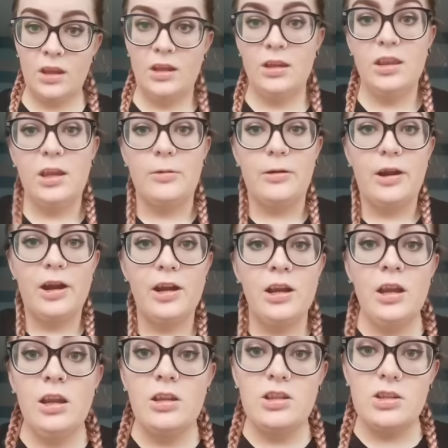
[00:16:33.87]
There we are.
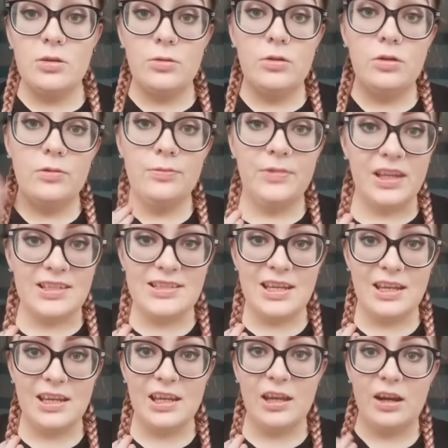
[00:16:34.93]
So this
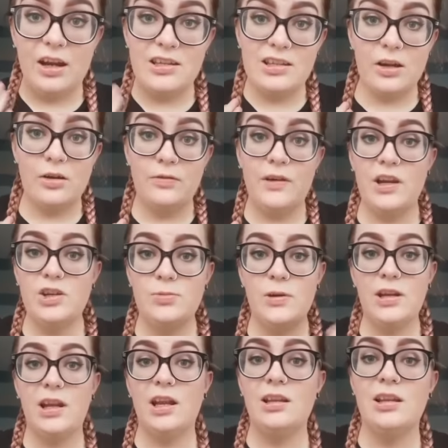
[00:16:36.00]
side here is our French
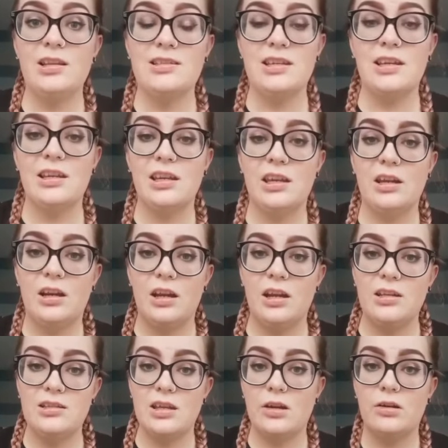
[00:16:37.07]
braid and this side here
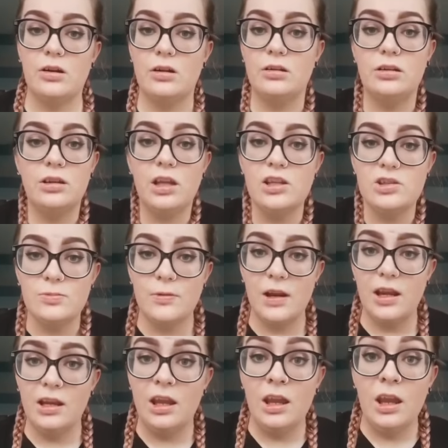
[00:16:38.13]
is our Dutch
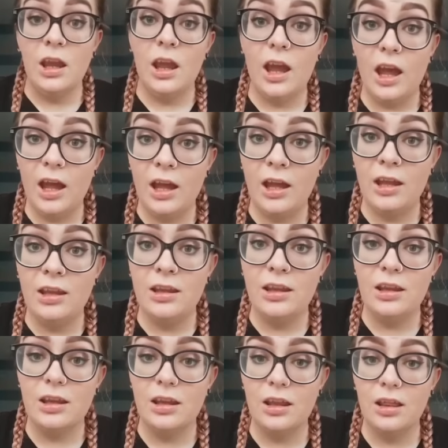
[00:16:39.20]
braid, and
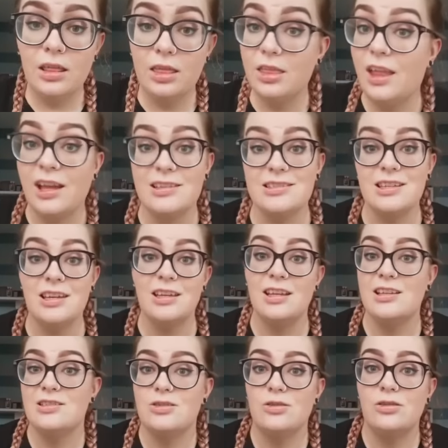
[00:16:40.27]
that's it,
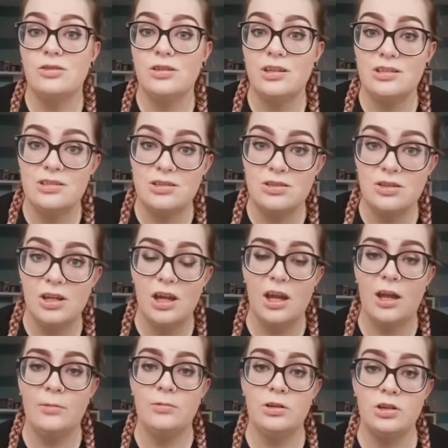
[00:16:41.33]
that's all there is to it.
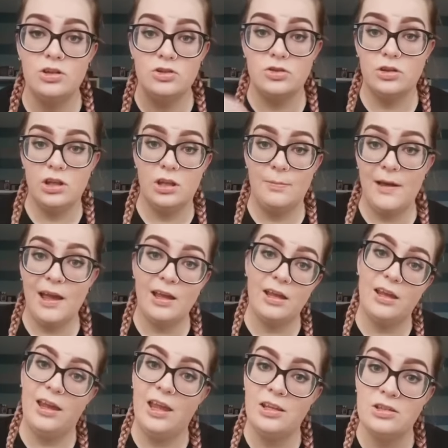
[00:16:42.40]
I'm going to show you the back
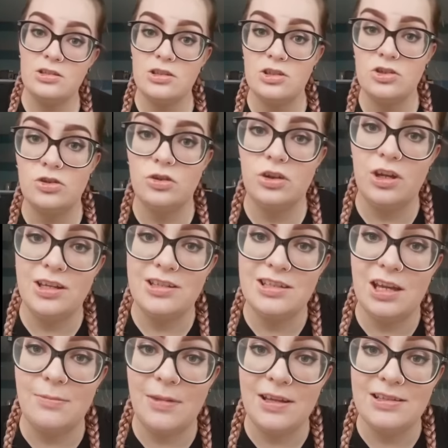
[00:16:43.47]
again just to show you a
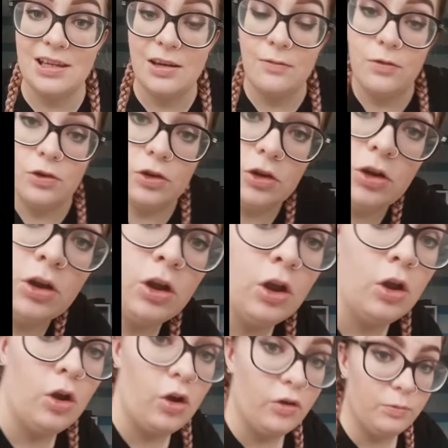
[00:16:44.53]
side-by-side view
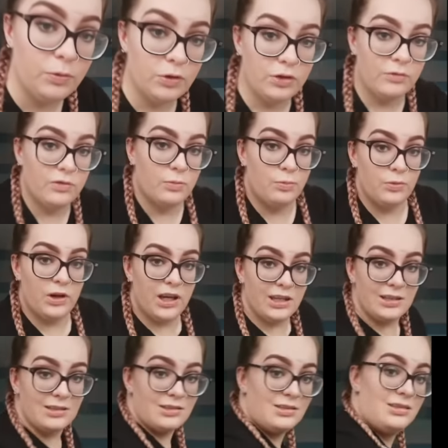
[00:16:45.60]
of both of the
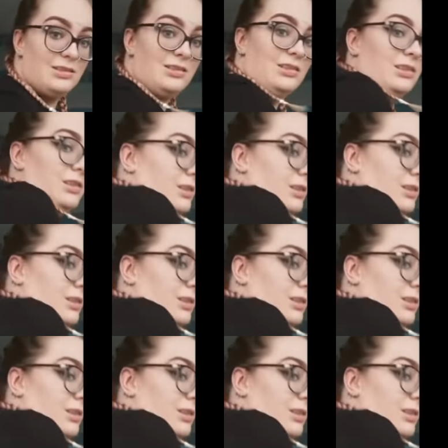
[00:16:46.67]
braids.